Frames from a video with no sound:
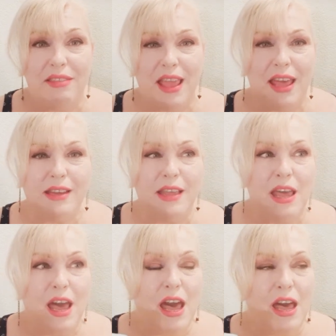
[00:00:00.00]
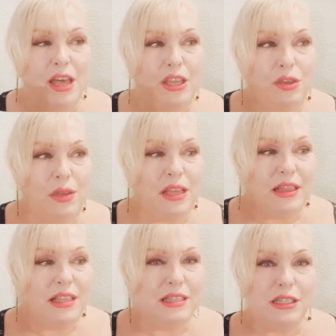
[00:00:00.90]
that uh, you get
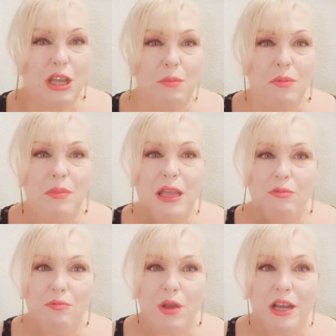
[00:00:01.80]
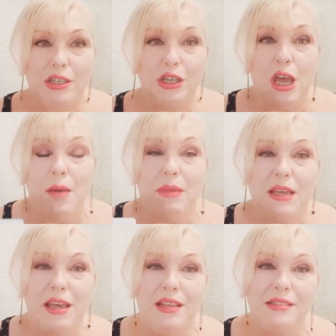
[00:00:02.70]
this dopamine rush
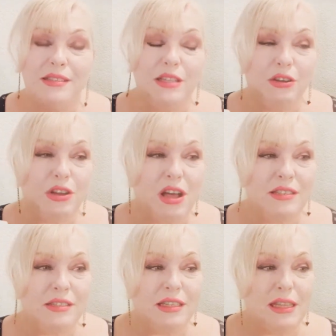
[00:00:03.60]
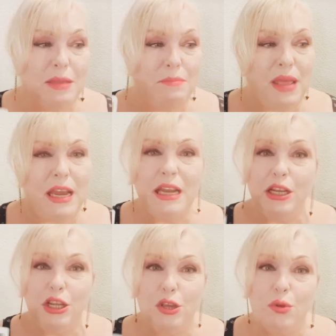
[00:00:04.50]
because they're constantly baiting
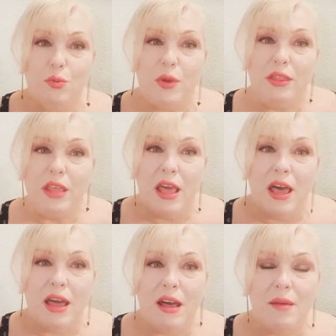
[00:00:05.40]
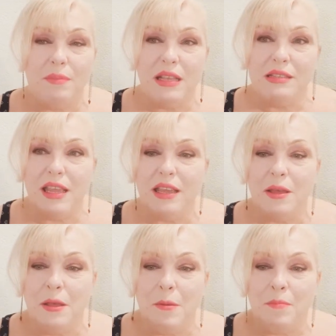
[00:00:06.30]
you with um, it's like
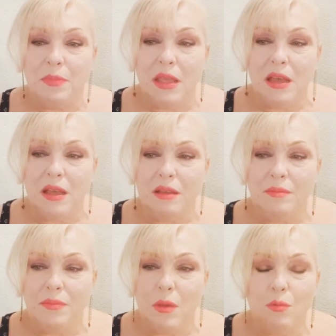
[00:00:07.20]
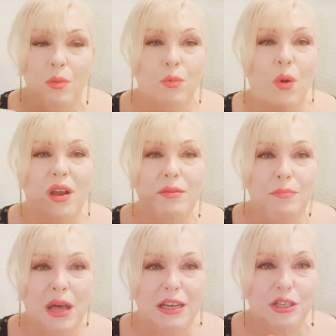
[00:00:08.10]
um, reward and
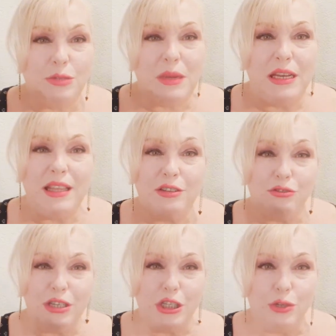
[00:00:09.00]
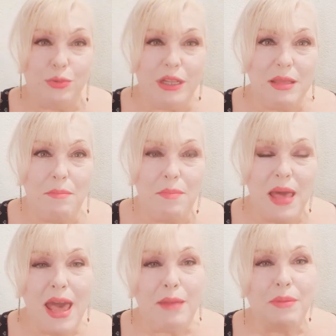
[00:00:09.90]
punishment. They treat you really
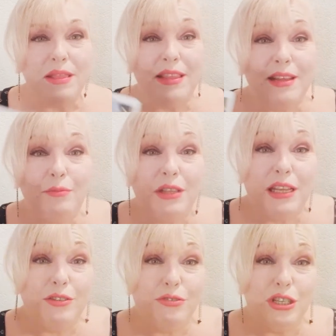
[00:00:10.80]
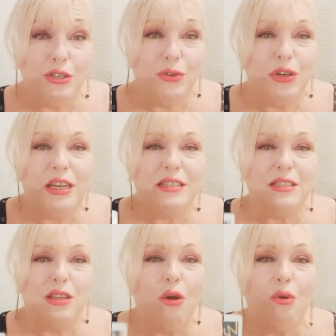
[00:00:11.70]
bad, but then when they treat you good, it's
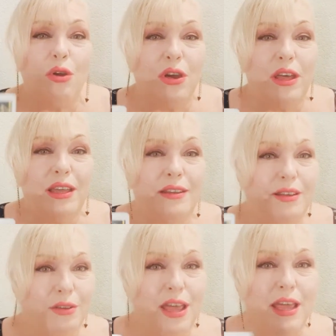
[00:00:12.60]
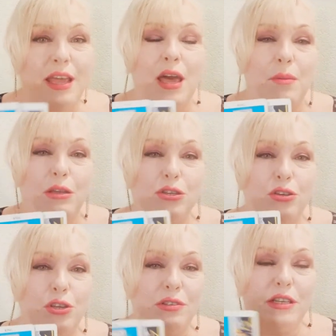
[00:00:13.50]
so good, okay? But you're
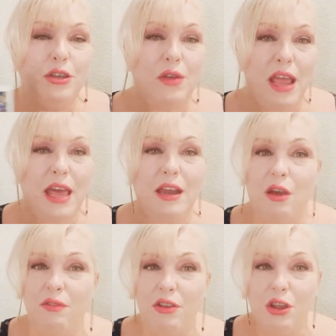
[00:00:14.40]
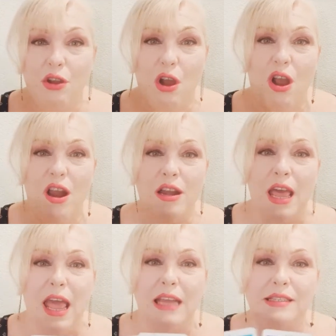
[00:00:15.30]
using your head over your heart
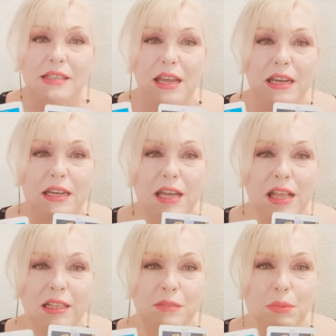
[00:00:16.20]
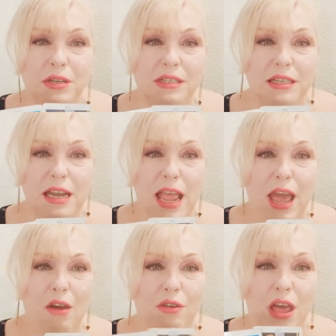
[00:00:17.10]
and deciding to cut this person
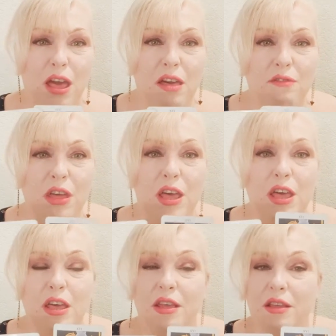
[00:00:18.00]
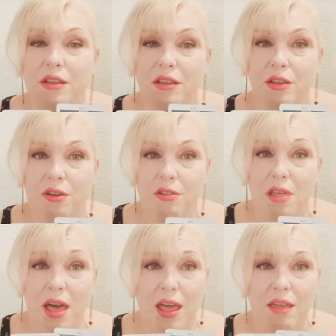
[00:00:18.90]
out of your
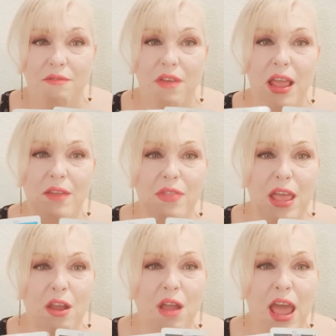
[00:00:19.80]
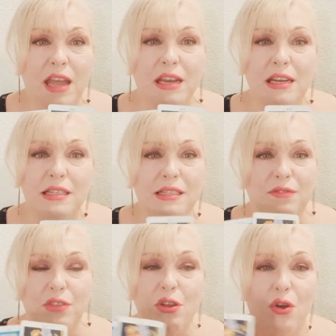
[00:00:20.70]
life and they are acting as
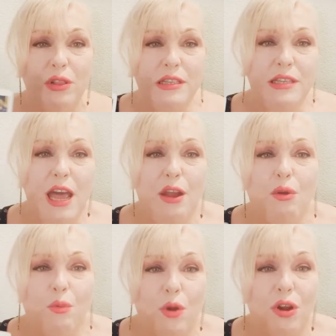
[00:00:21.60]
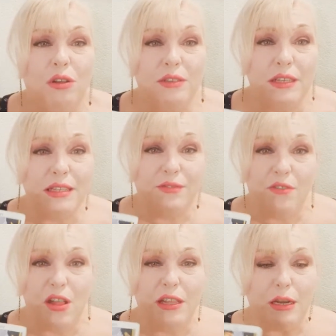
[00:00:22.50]
if their whole entire world is
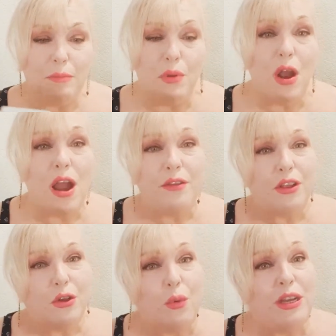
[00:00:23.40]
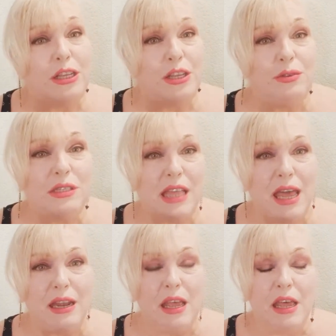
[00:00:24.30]
falling apart and they're going to use
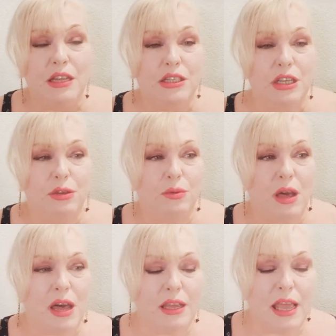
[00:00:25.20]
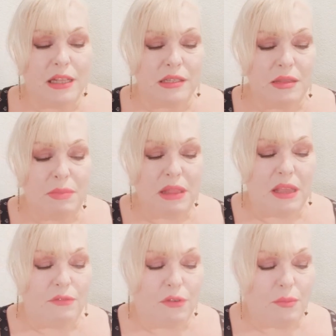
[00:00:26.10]
that to uh, gain sympathy
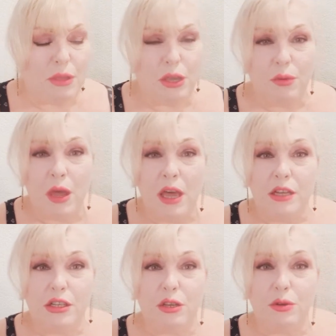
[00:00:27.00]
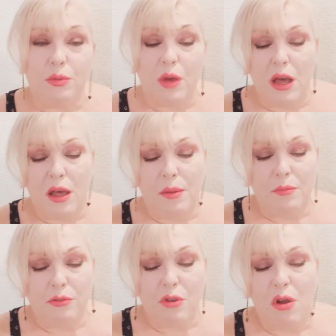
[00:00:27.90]
from you to uh,
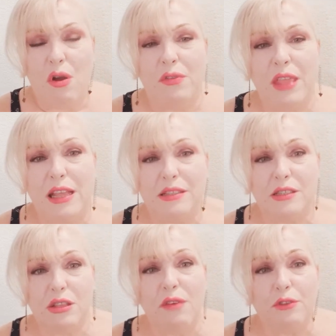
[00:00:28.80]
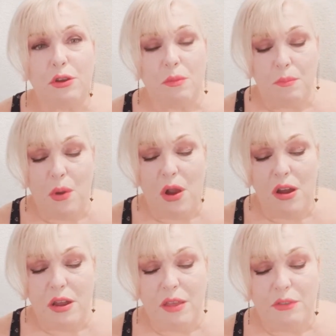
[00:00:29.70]
draw on that softer
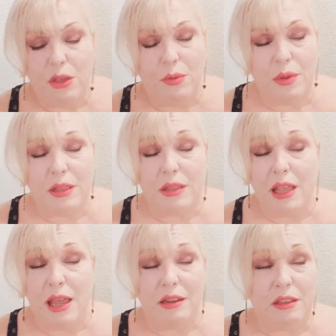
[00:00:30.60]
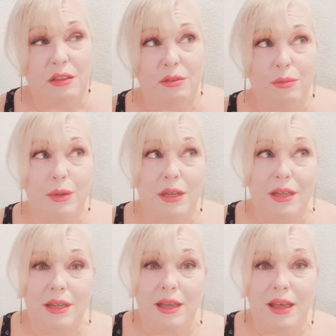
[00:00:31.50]
part of you that you
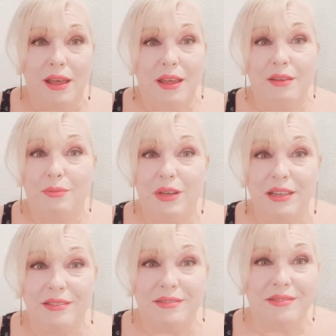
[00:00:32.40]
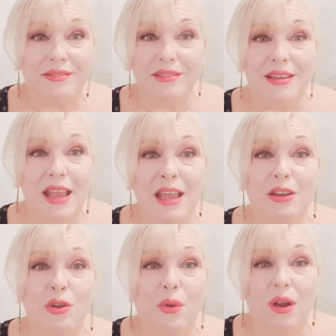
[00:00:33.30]
uh, would
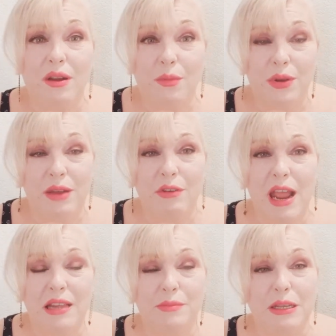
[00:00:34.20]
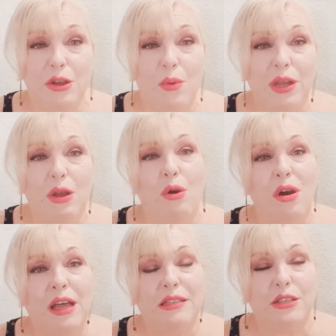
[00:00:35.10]
ignore whatever has been going
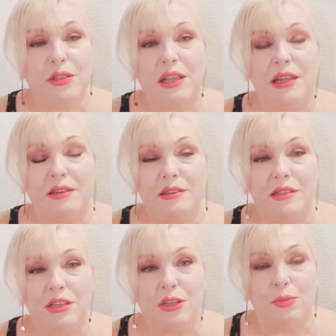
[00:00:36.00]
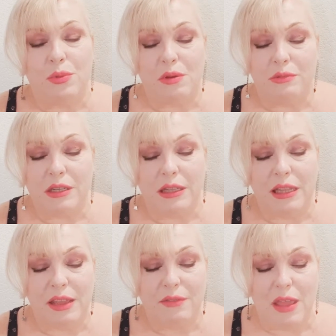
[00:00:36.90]
on so that that you want to
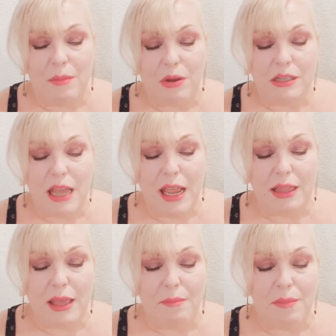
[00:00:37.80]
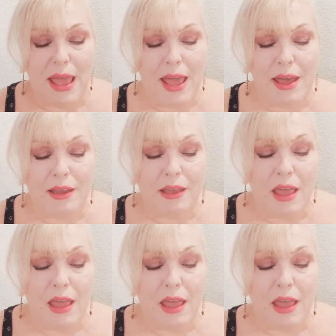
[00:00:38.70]
leave them or take them back.